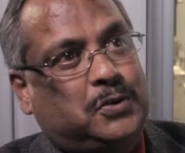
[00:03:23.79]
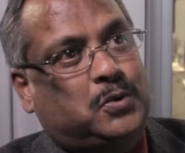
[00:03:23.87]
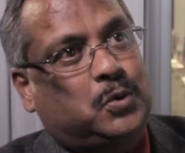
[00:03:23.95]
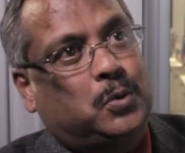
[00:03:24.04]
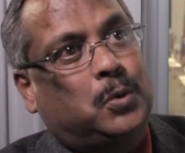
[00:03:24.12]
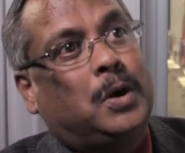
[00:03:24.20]

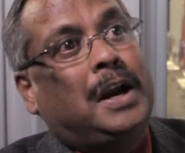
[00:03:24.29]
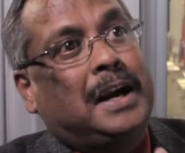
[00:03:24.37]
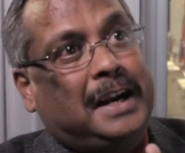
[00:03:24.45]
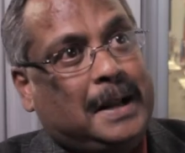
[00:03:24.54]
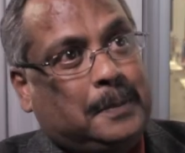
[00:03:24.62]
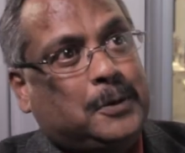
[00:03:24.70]
to
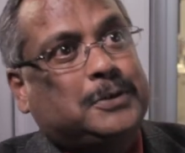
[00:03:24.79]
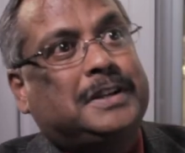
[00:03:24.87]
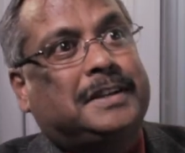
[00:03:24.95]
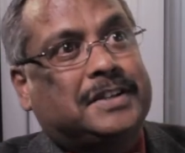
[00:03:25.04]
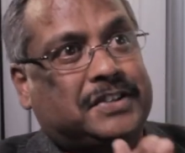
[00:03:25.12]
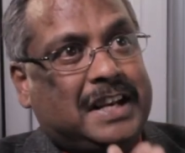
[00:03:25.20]

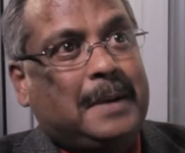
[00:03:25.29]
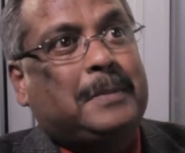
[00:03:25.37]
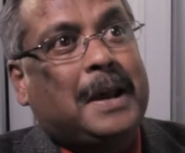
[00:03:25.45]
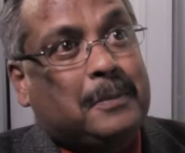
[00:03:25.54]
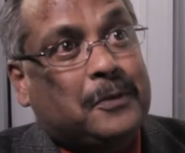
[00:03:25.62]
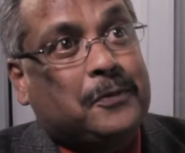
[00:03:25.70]
deposit the same
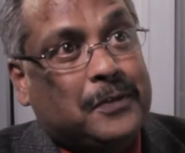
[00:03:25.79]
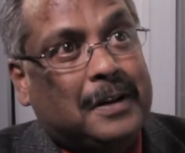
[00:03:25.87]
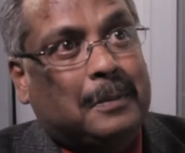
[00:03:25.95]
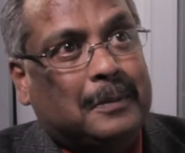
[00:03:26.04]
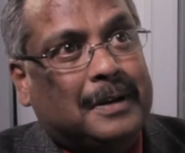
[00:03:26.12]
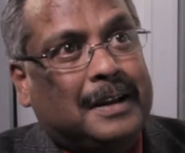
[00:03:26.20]
type of
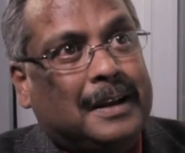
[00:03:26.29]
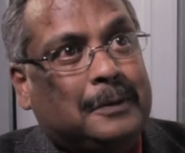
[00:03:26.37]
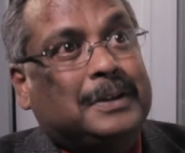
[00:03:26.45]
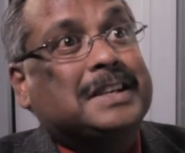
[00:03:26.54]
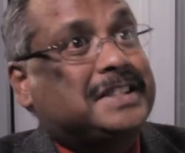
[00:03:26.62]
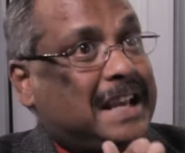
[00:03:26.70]
film
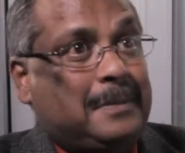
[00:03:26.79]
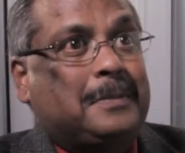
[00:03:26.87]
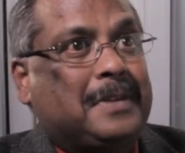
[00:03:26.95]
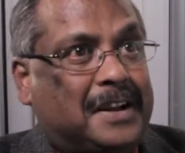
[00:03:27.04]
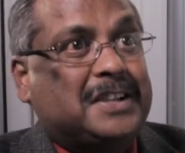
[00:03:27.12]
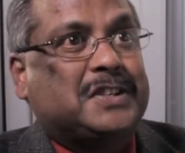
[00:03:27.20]
with the same
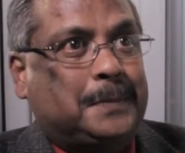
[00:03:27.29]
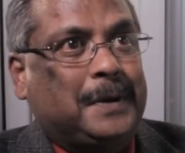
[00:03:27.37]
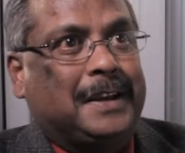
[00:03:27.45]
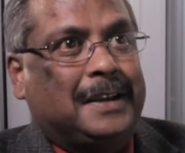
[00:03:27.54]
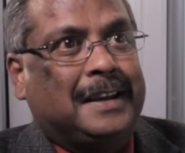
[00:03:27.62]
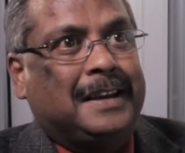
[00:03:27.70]

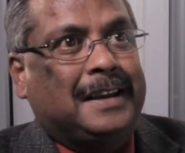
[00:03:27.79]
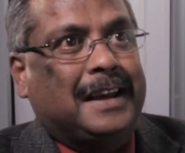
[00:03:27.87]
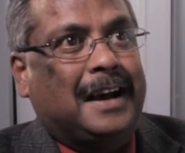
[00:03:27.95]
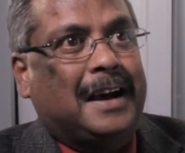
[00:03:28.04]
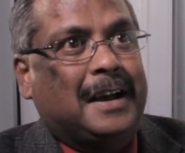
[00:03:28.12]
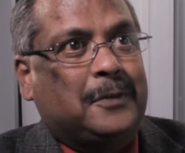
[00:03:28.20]
recipe,
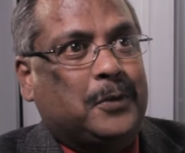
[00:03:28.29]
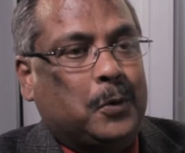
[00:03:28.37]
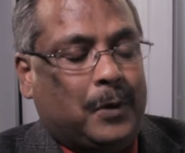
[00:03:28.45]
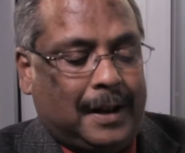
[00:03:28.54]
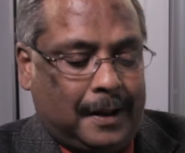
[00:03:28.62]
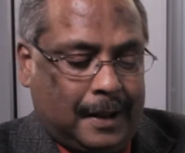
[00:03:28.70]
if you
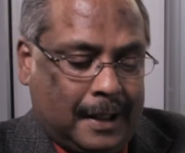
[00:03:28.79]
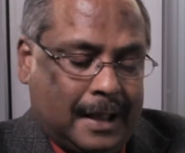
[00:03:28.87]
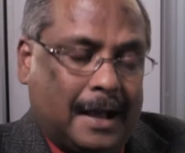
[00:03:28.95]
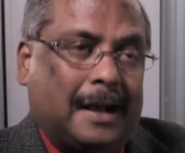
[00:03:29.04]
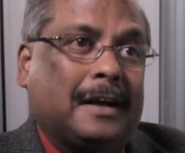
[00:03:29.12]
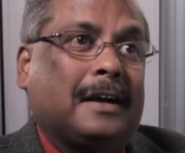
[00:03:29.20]
will,
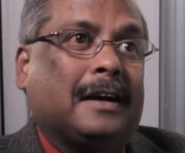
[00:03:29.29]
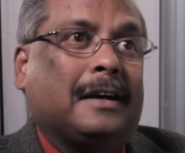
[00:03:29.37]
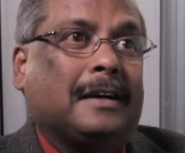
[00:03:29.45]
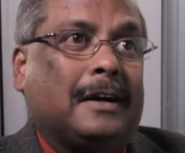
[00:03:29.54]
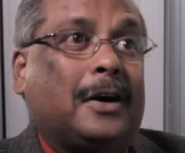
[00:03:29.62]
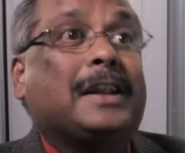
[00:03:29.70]

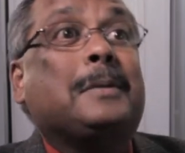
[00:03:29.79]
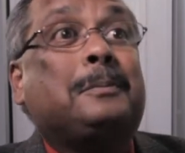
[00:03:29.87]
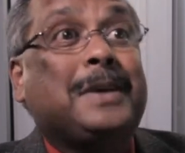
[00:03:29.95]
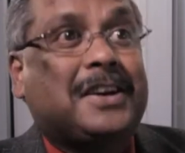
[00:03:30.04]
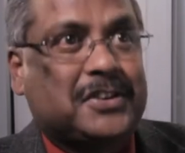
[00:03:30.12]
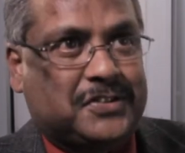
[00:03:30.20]
on a
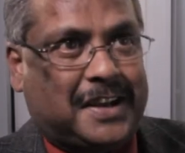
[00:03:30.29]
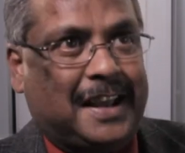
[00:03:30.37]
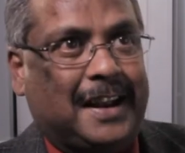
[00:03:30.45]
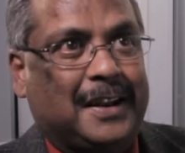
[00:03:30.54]
bigger scale.